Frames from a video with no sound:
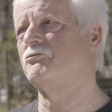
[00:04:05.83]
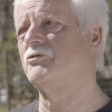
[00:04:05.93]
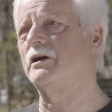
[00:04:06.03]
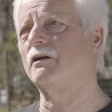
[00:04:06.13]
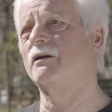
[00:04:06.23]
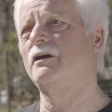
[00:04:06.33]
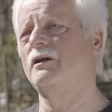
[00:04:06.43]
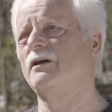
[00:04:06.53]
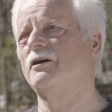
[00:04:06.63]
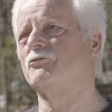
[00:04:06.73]
real
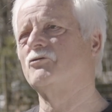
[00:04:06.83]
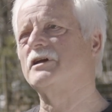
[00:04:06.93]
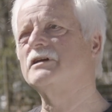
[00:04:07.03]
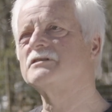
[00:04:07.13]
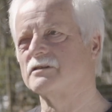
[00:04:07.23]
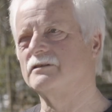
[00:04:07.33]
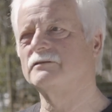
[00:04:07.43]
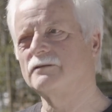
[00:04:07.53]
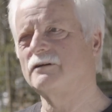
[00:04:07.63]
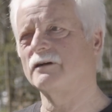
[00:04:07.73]

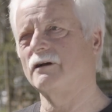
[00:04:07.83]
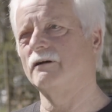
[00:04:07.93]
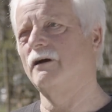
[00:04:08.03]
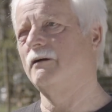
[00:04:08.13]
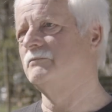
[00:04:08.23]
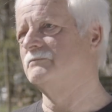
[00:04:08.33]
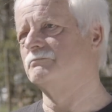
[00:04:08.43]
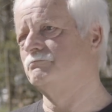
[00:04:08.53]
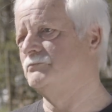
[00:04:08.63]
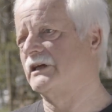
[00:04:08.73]
reason
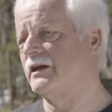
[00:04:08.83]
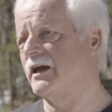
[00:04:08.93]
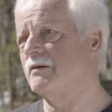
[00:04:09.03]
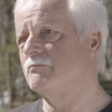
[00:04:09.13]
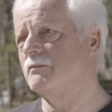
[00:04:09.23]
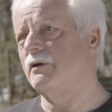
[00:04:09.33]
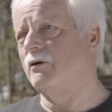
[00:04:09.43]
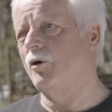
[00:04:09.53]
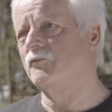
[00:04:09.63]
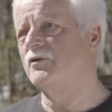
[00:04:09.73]
became
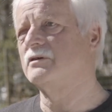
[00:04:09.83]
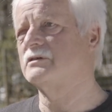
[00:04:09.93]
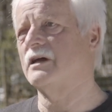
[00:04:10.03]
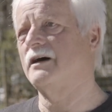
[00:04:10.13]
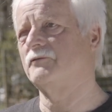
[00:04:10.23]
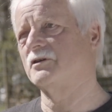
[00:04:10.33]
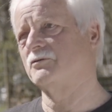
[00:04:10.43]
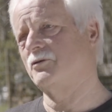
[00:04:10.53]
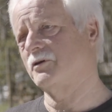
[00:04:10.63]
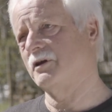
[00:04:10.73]
obvious after
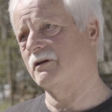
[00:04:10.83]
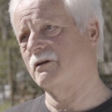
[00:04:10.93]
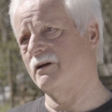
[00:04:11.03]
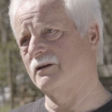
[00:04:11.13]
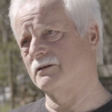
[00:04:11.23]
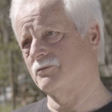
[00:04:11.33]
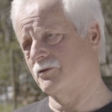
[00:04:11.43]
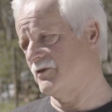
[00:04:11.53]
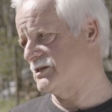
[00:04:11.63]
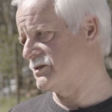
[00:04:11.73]
talking to
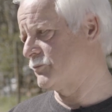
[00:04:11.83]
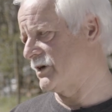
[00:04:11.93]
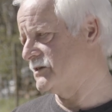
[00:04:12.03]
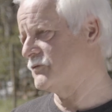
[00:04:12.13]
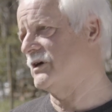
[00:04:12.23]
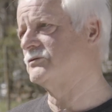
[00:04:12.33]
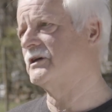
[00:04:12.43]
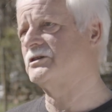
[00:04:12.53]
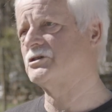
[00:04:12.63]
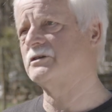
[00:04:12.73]
the Western Price
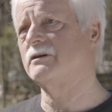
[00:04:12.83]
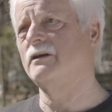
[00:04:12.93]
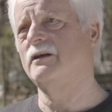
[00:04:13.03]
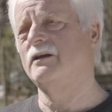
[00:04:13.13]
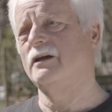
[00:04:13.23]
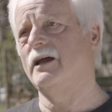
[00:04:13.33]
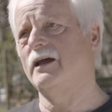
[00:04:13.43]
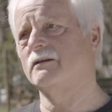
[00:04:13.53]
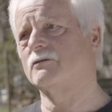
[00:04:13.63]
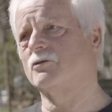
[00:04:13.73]
Foundation
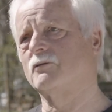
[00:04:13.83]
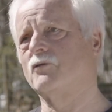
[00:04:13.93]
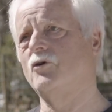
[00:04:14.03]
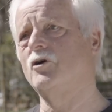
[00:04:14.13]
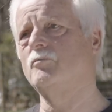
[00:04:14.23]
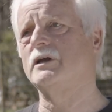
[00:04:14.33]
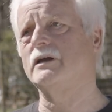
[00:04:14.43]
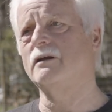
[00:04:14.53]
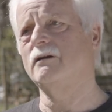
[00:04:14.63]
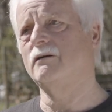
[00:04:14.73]
and
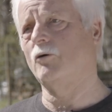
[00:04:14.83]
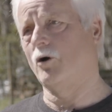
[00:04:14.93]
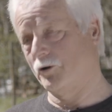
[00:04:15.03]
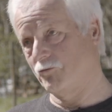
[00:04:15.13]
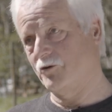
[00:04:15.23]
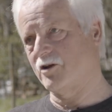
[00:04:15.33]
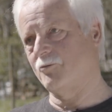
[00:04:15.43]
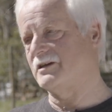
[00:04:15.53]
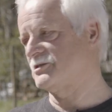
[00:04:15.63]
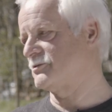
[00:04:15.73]
confirming on
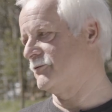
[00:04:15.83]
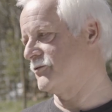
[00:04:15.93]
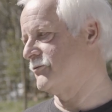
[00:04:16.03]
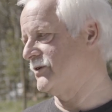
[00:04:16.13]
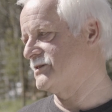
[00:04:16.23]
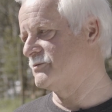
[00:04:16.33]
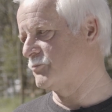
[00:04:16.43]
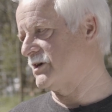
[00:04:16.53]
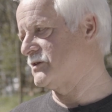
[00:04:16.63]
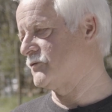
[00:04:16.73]
request of the Western
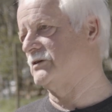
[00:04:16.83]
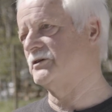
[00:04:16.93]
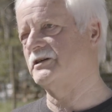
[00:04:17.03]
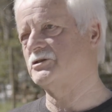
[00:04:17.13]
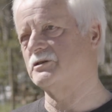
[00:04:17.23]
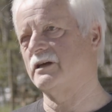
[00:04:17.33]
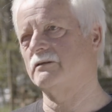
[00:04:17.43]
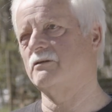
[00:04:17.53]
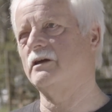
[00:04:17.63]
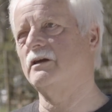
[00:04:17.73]
Price Foundation
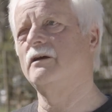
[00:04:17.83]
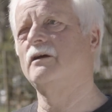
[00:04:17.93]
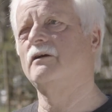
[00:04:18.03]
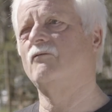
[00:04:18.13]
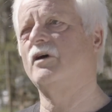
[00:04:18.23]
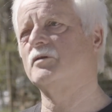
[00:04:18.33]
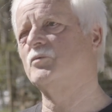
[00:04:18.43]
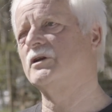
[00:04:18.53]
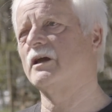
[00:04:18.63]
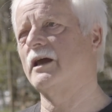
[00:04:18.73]
that the
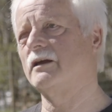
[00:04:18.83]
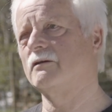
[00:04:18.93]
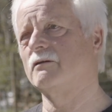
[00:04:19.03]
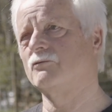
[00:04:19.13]
vitamin K2,